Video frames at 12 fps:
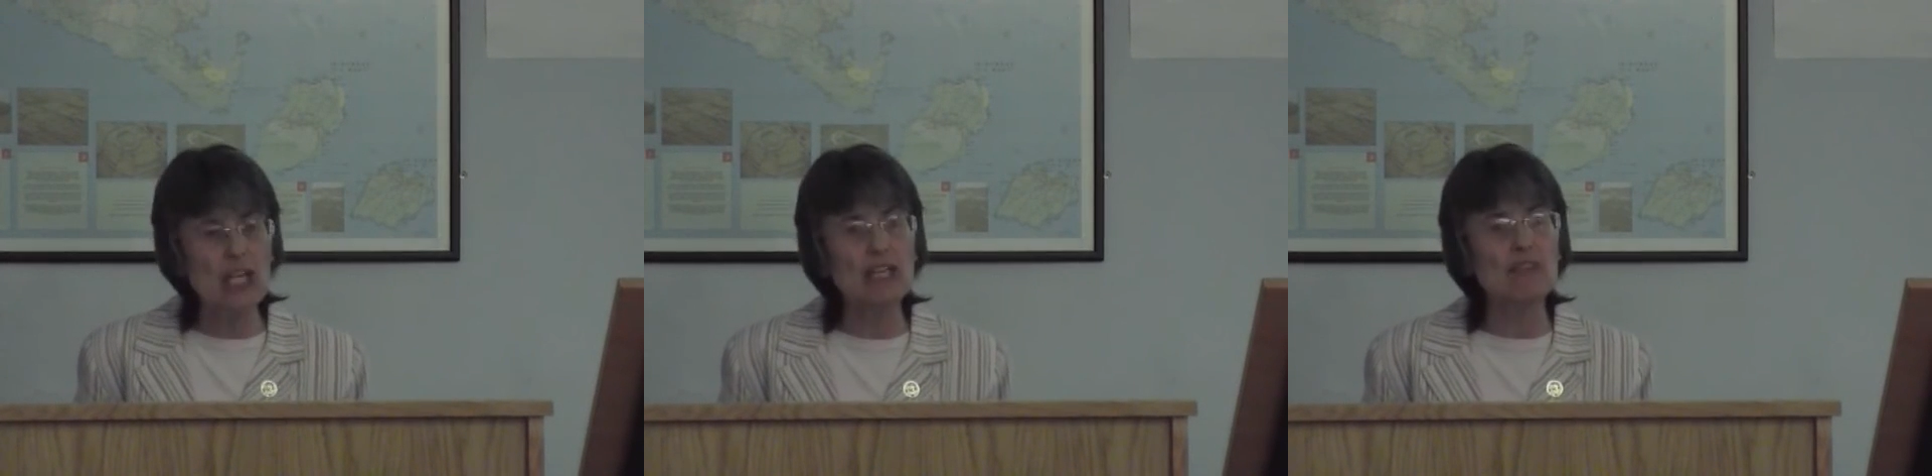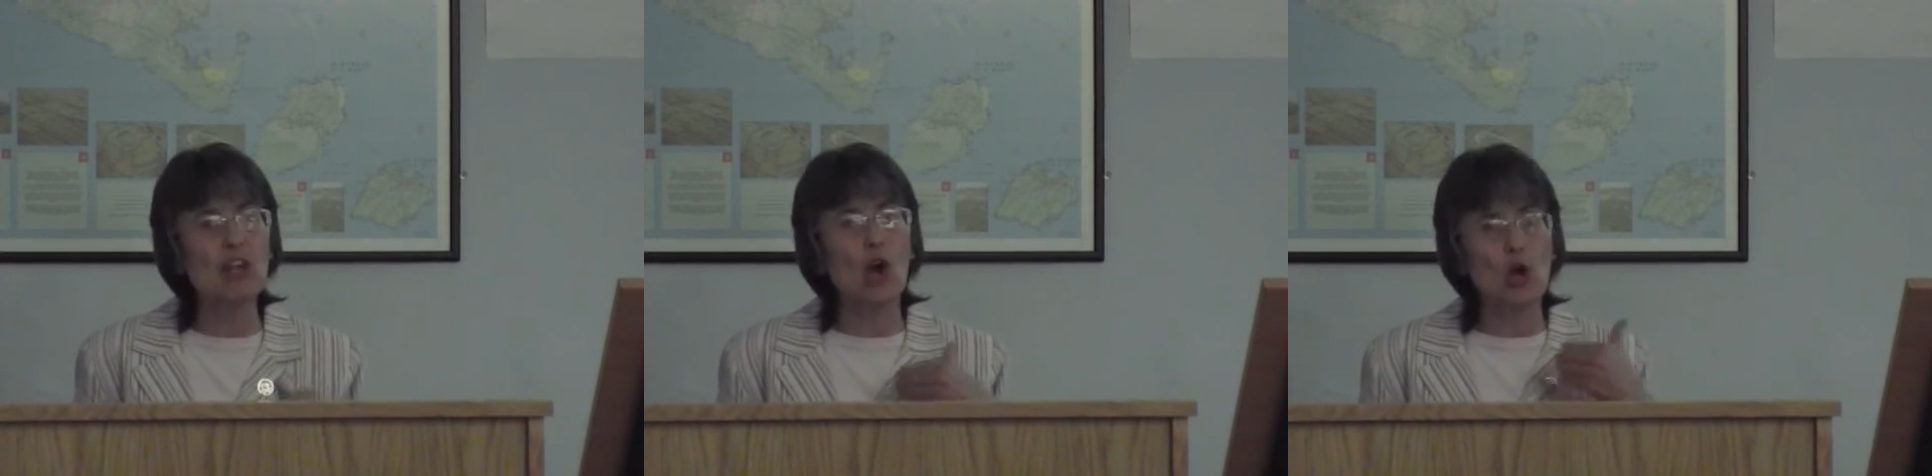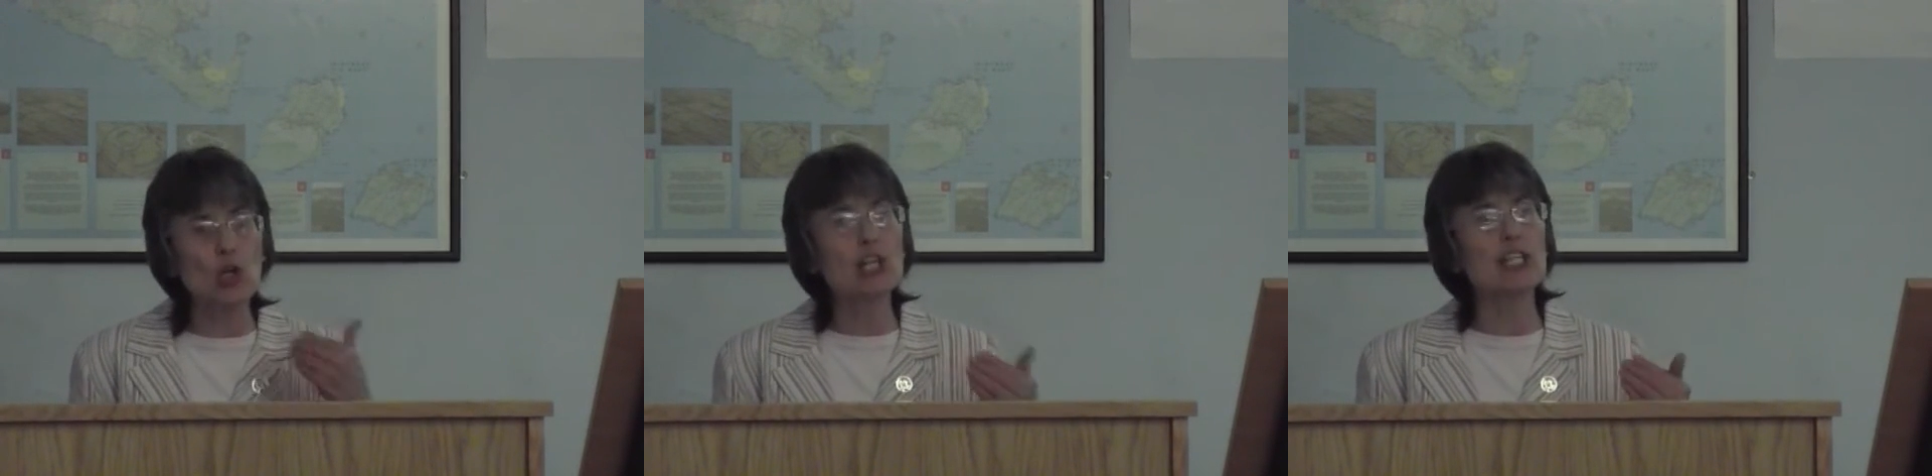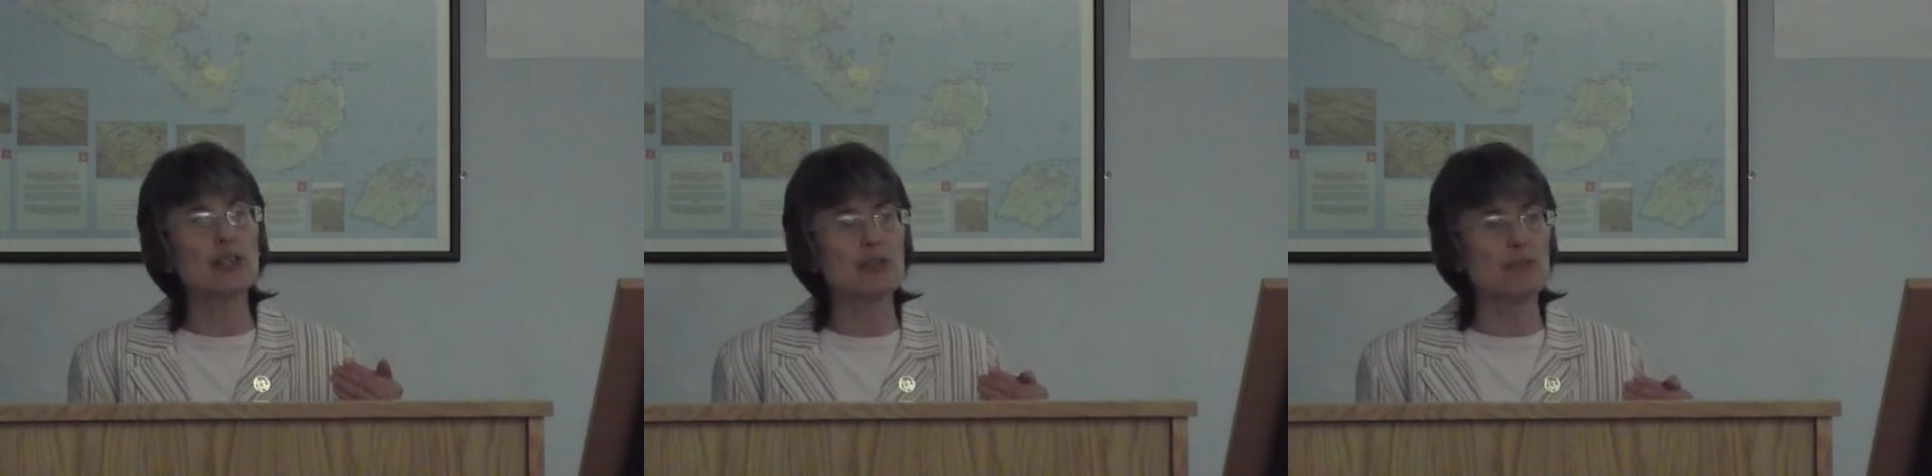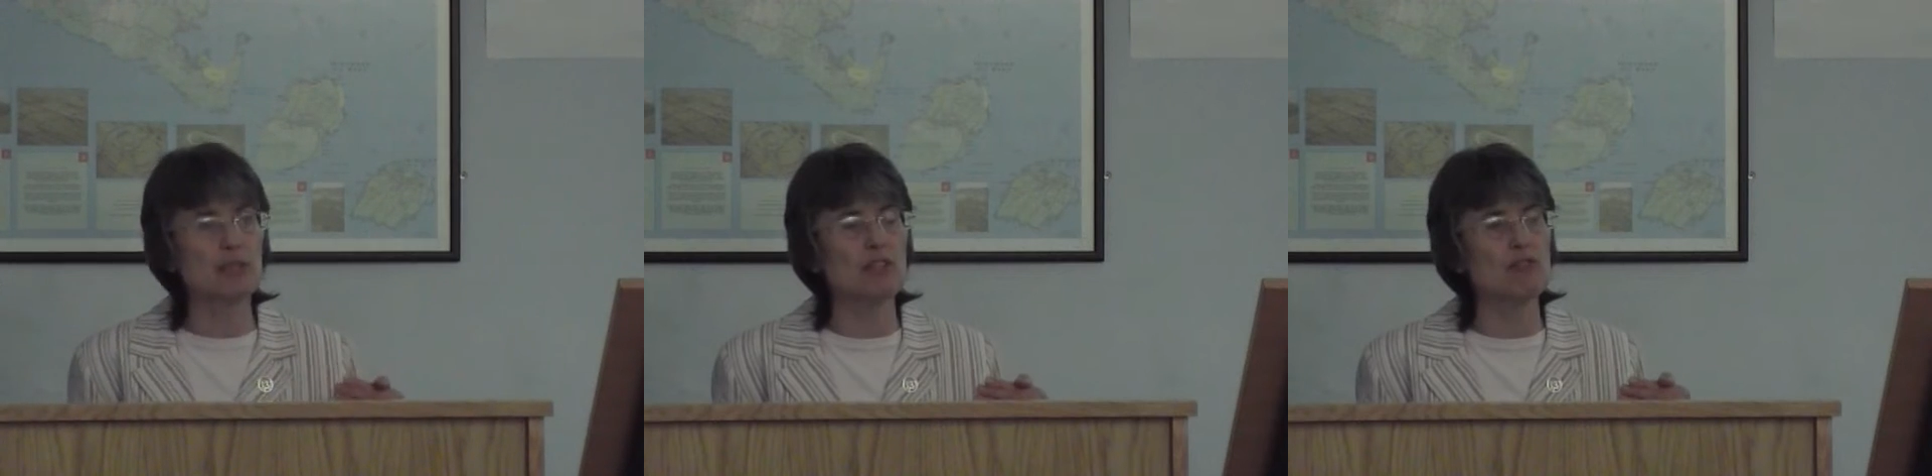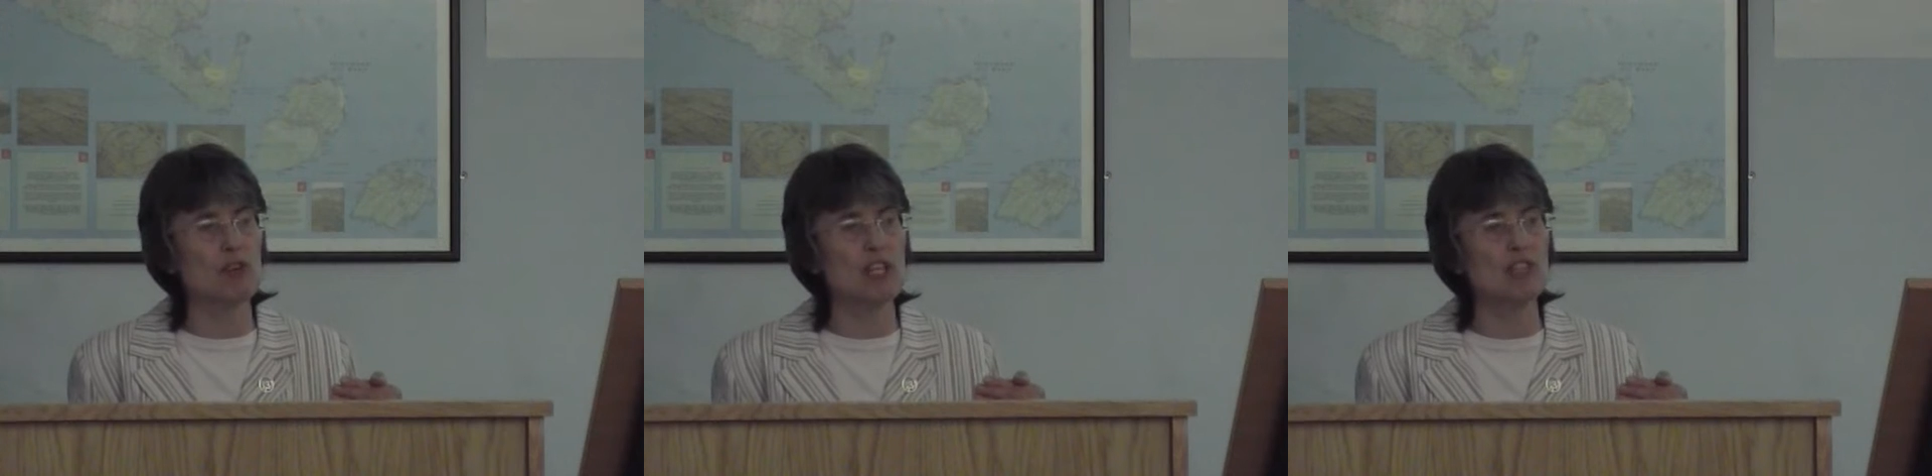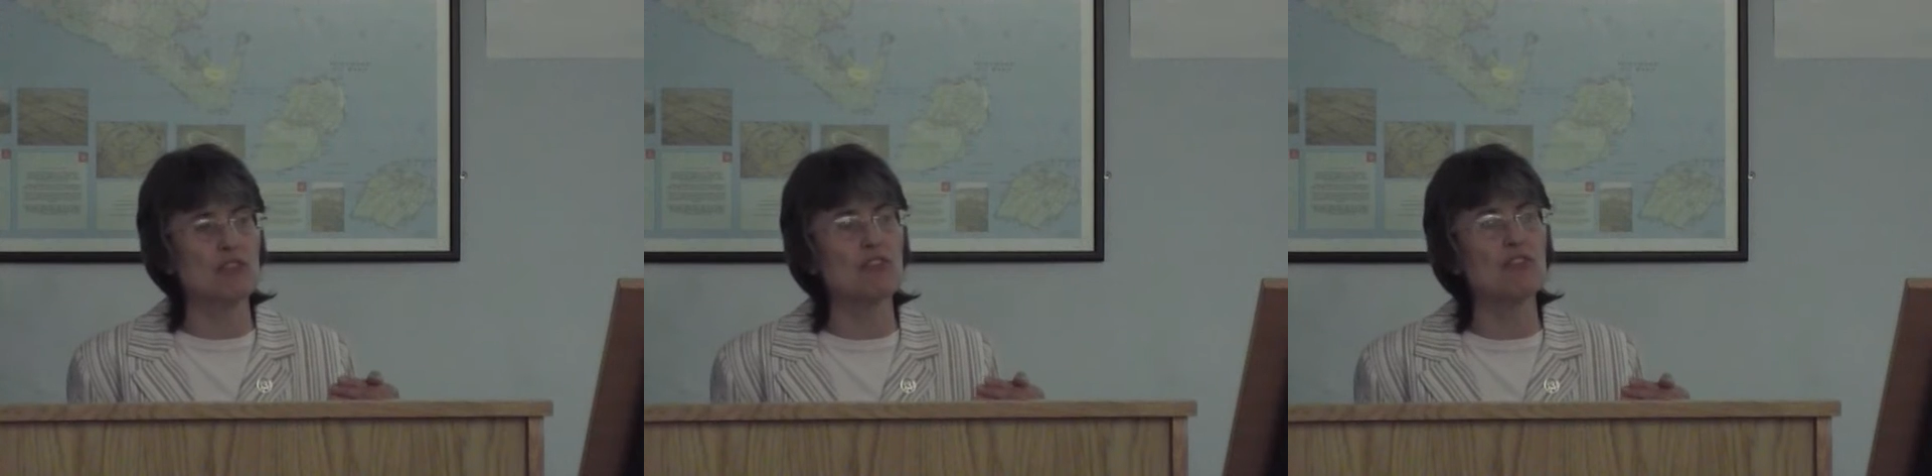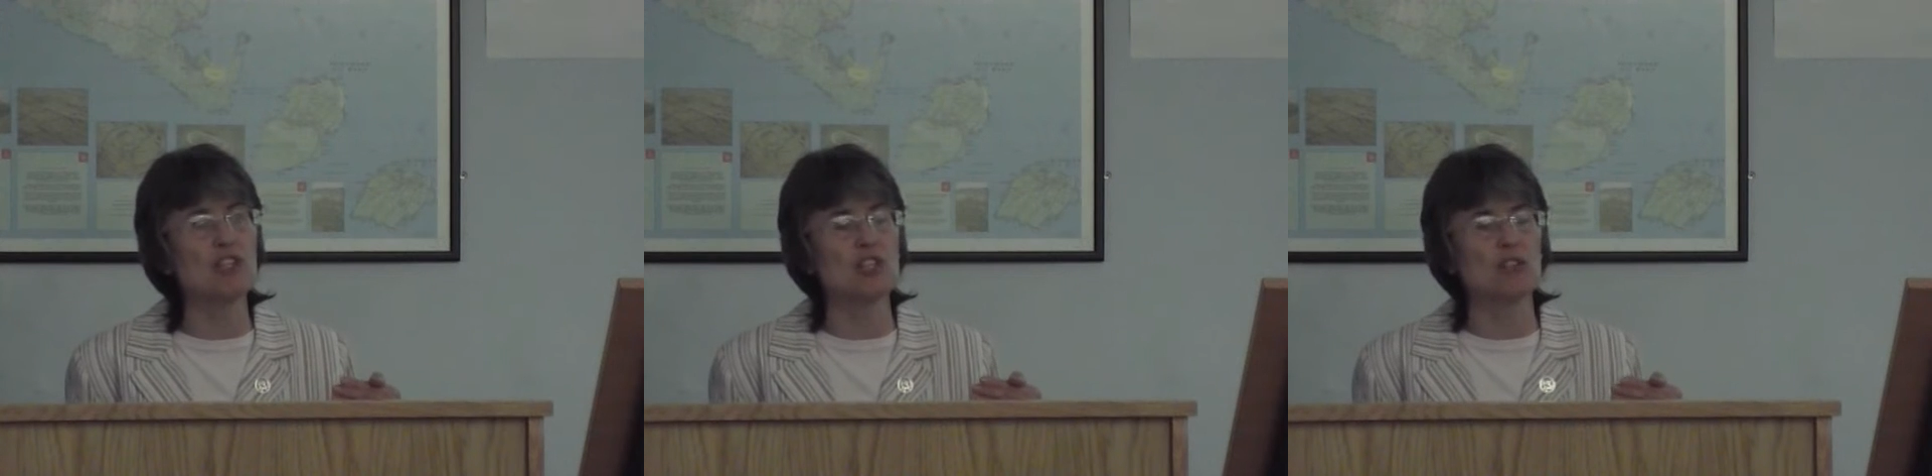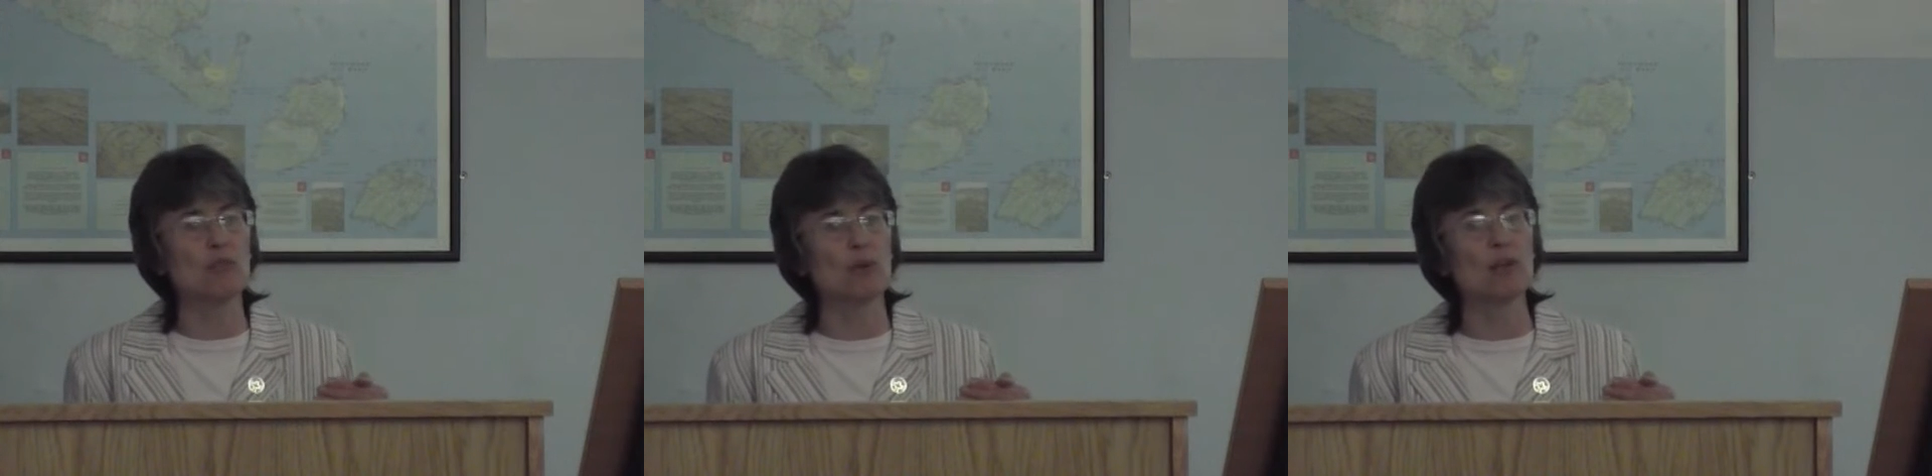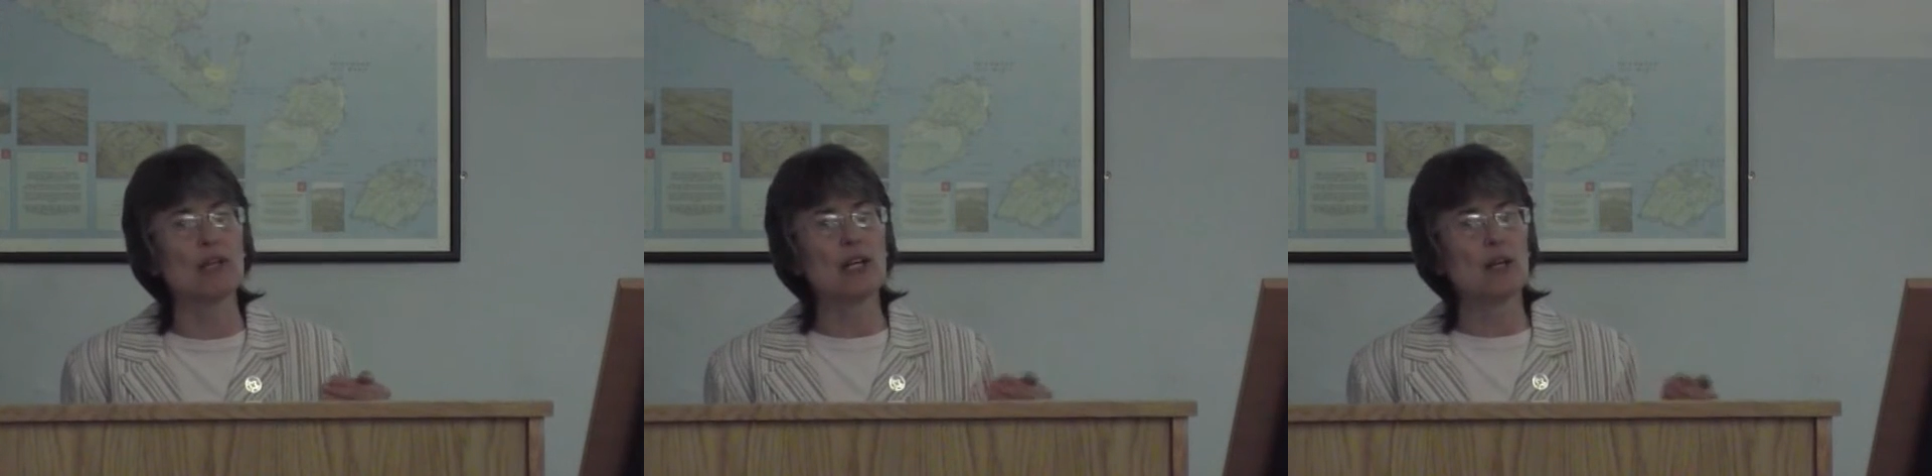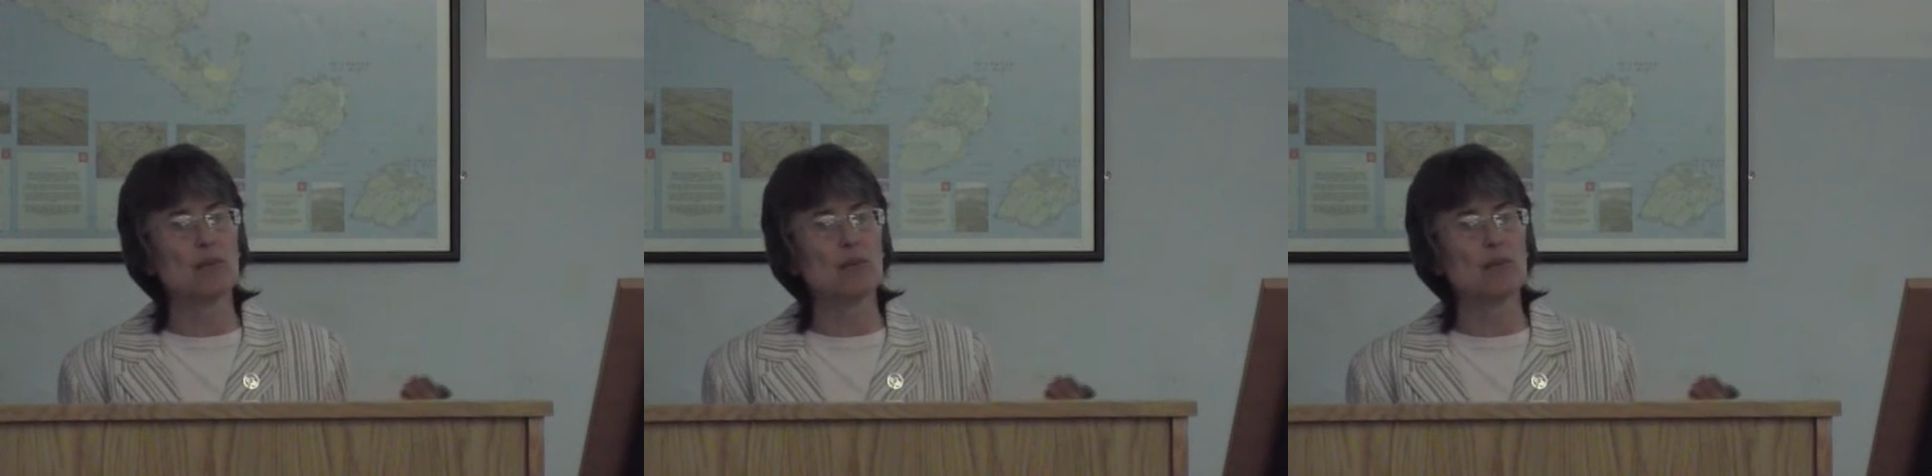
even earlier administrative divisions were